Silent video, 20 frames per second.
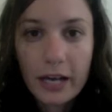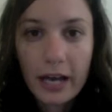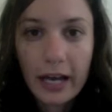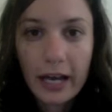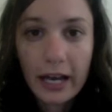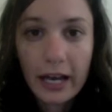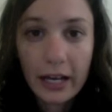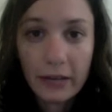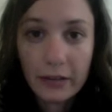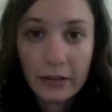I
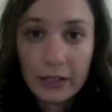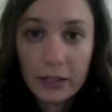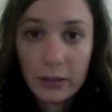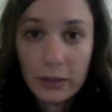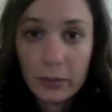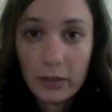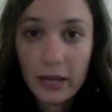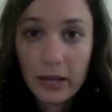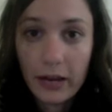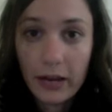kind of
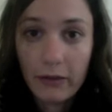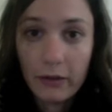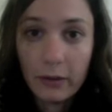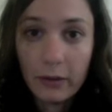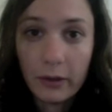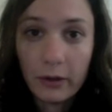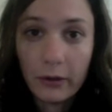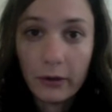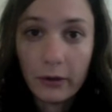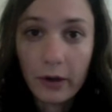assume that
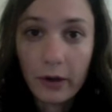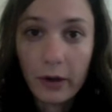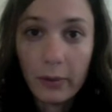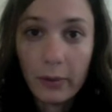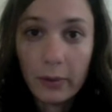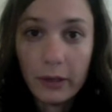everyone grew up